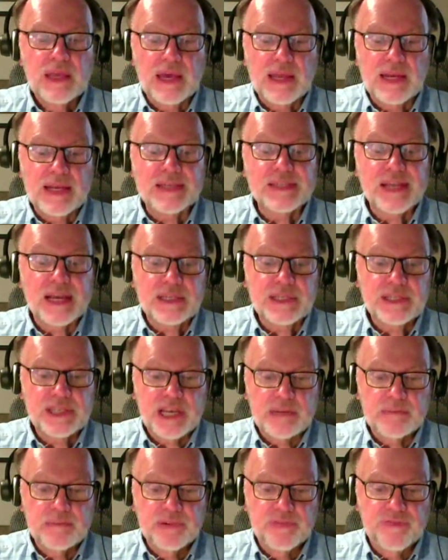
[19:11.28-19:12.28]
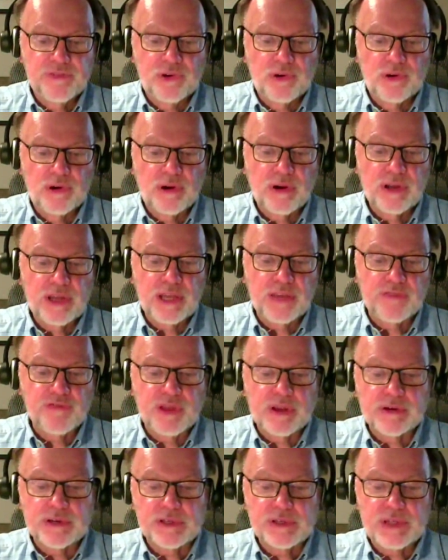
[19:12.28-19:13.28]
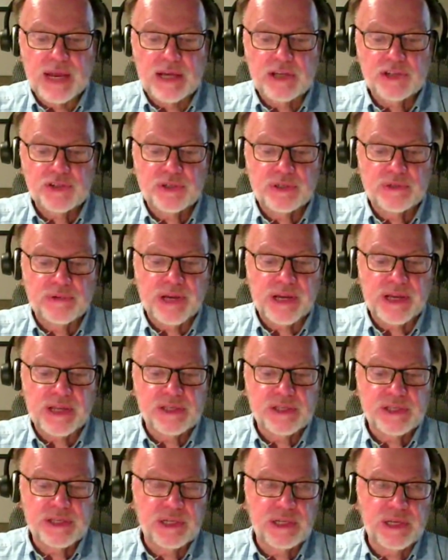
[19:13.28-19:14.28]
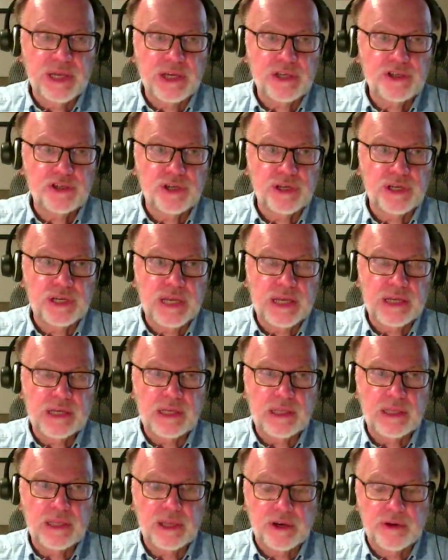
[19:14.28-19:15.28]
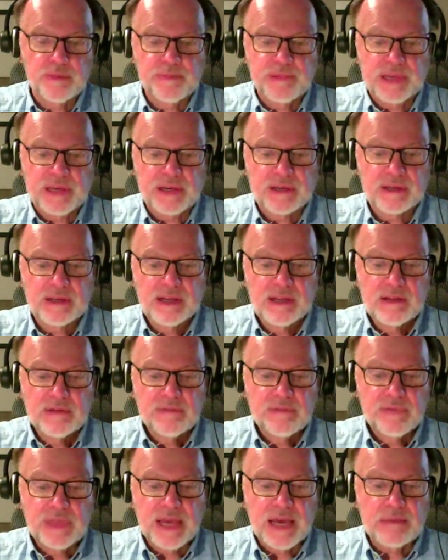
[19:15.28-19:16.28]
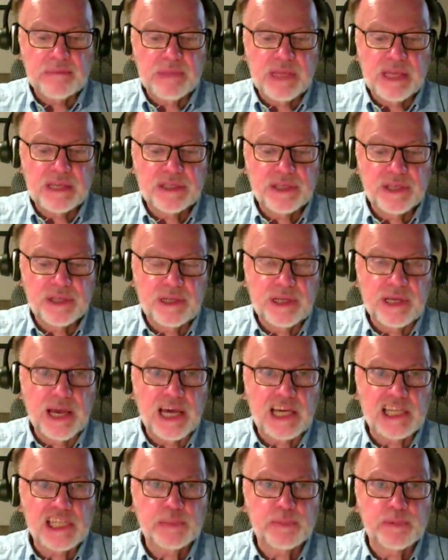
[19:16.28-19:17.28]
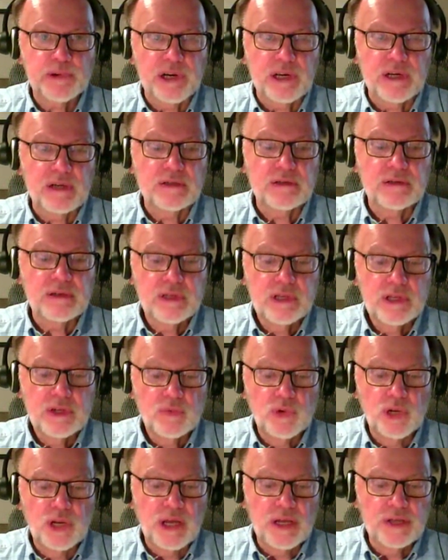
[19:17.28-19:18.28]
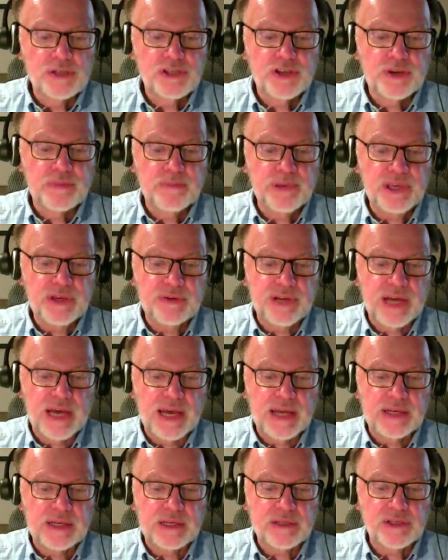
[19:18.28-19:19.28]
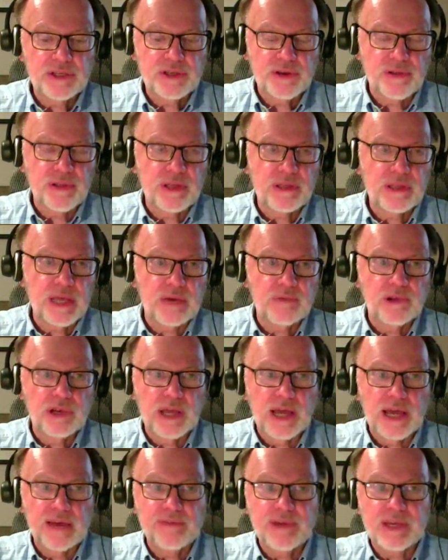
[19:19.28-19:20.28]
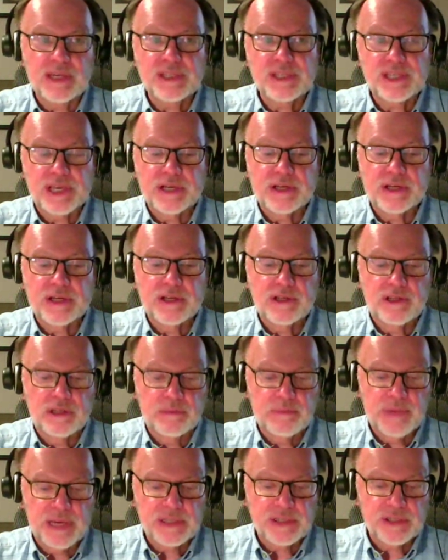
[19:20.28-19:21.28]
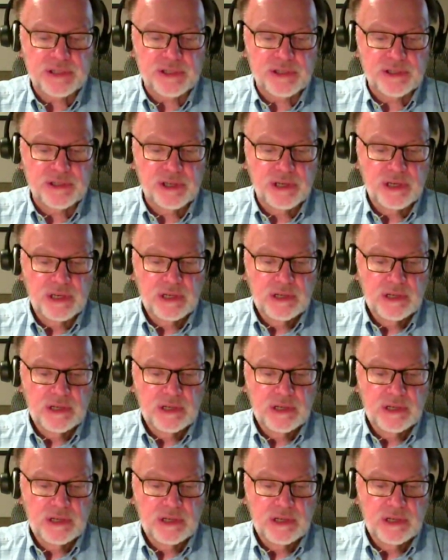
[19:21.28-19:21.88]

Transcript: And as I said before, if there is national reconciliation in Ethiopia, that means the diaspora will also be united, so that they will have a single message